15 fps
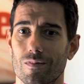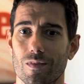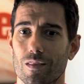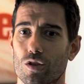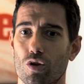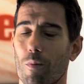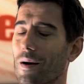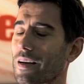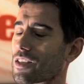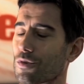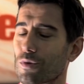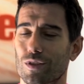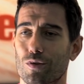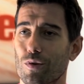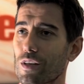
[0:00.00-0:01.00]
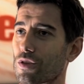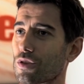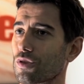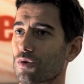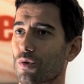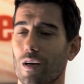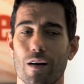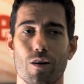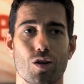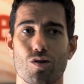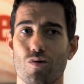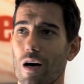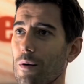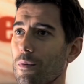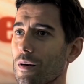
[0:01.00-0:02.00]
so much restrictions, you cannot
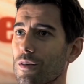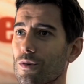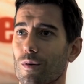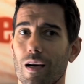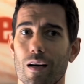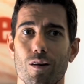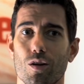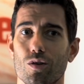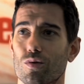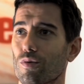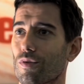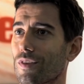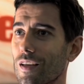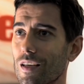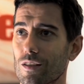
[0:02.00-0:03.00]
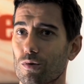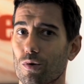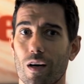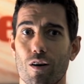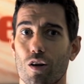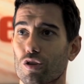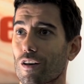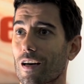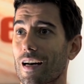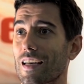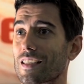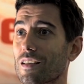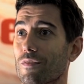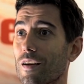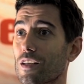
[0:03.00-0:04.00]
travel, you cannot do things, you cannot
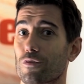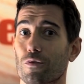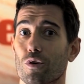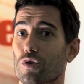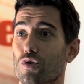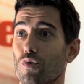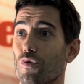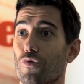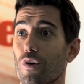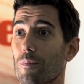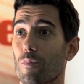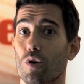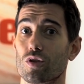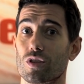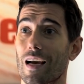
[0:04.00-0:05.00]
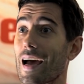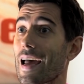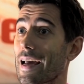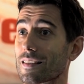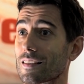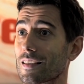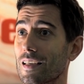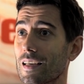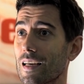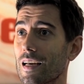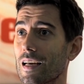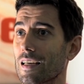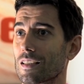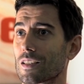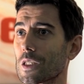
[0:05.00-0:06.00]
organize events for 2-3 months ahead.
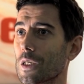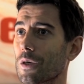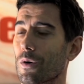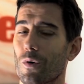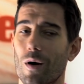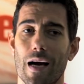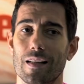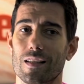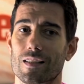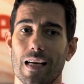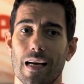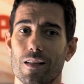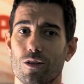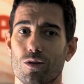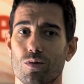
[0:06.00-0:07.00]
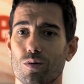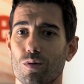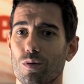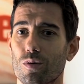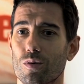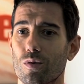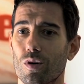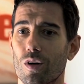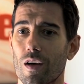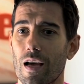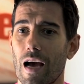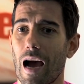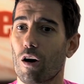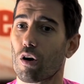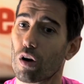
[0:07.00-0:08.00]
So I decided to,
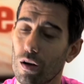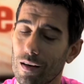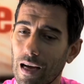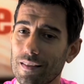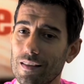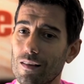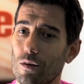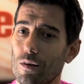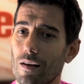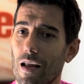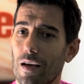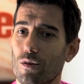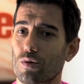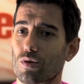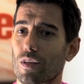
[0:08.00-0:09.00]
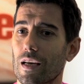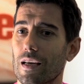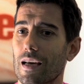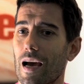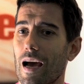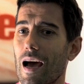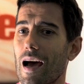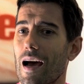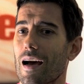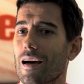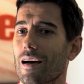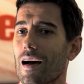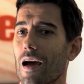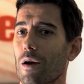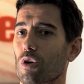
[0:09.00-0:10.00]
and like you say,
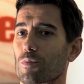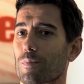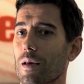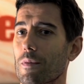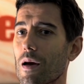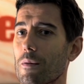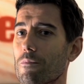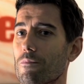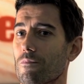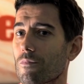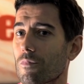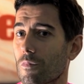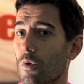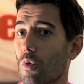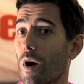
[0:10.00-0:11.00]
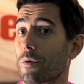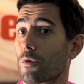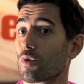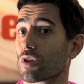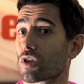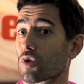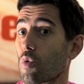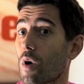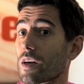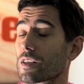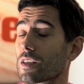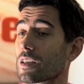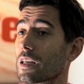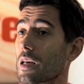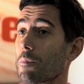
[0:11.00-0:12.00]
I was playing my quite good squash
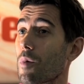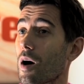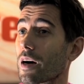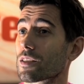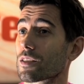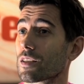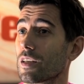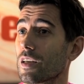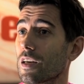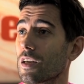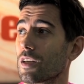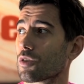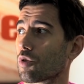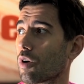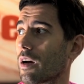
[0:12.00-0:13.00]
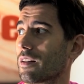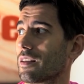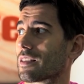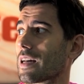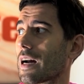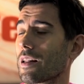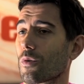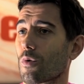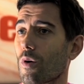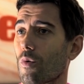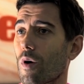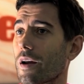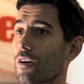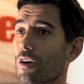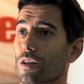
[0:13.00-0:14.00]
in March. So I decided,
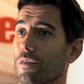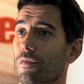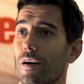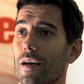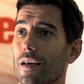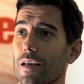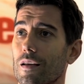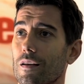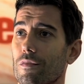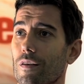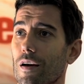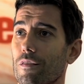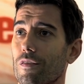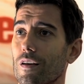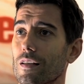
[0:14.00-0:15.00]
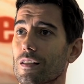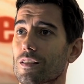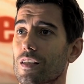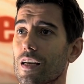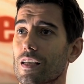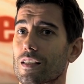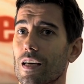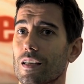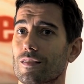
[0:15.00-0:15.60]
why not? If I feel the change, I